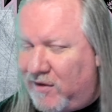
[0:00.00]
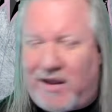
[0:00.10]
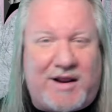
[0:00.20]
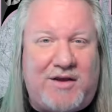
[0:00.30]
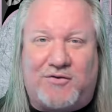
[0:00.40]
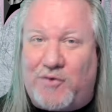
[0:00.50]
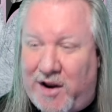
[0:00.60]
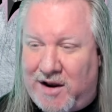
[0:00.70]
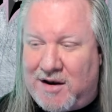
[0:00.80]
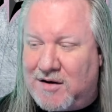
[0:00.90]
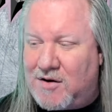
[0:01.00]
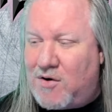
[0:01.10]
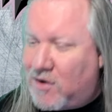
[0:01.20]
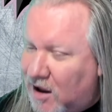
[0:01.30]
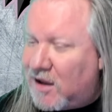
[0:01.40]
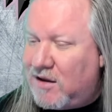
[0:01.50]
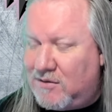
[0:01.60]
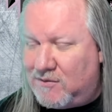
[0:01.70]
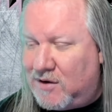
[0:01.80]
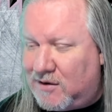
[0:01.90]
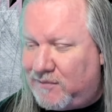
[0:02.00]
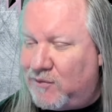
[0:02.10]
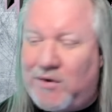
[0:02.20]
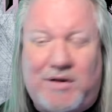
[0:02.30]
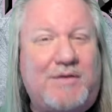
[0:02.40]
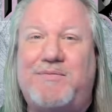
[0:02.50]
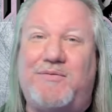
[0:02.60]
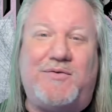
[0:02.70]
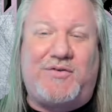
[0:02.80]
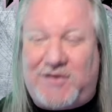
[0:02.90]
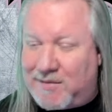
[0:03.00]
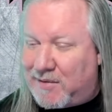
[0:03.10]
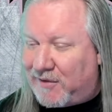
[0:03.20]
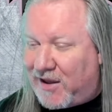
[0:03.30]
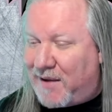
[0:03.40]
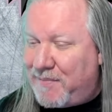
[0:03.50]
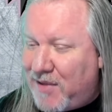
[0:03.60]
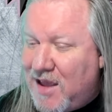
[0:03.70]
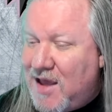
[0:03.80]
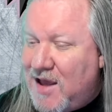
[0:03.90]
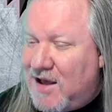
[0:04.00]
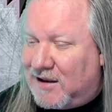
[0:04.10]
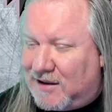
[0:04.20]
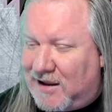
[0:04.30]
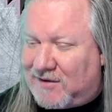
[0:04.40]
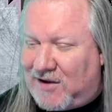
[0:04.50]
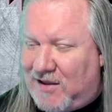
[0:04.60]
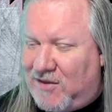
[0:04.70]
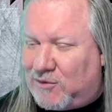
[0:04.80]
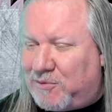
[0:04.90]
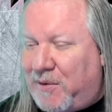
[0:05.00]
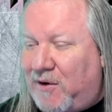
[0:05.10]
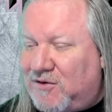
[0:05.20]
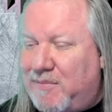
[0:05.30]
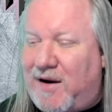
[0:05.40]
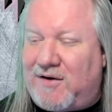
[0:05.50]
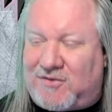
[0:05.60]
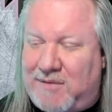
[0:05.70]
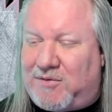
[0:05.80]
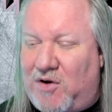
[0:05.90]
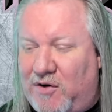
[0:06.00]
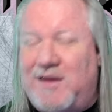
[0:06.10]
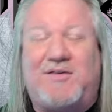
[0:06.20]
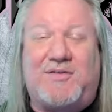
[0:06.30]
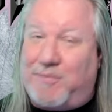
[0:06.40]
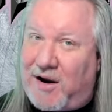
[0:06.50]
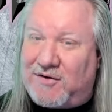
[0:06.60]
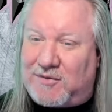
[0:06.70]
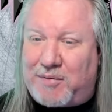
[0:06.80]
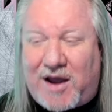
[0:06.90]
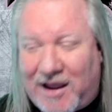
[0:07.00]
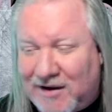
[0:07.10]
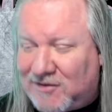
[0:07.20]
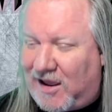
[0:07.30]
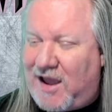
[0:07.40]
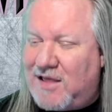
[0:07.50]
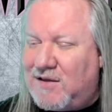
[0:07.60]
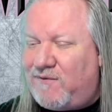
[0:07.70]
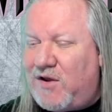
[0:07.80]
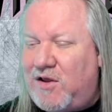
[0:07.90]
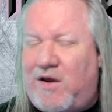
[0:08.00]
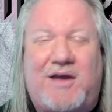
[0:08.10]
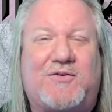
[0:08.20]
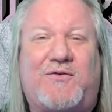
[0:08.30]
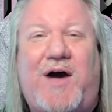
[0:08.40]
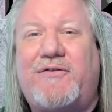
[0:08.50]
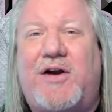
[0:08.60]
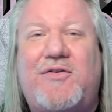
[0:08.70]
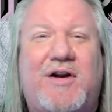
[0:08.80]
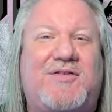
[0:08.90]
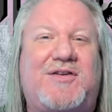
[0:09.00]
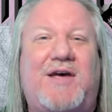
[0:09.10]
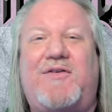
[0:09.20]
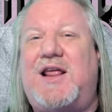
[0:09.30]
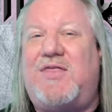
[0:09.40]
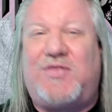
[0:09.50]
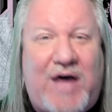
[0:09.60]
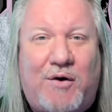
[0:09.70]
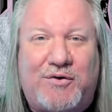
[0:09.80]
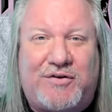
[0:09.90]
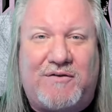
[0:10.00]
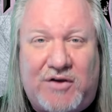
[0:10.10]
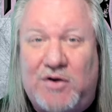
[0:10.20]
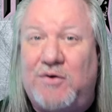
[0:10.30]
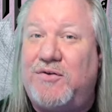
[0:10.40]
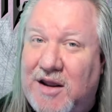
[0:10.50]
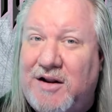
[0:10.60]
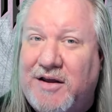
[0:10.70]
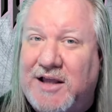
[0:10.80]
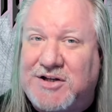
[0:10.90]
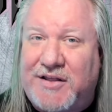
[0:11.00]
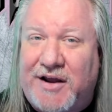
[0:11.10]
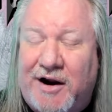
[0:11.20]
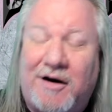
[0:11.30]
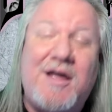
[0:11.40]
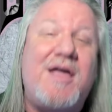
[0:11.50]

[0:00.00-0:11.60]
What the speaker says: that he's written. Okay, well, we'll see about that. Let's see, this was posted by Sleep Token, surprise, surprise, and the video has 570,000 views. It'll get you there.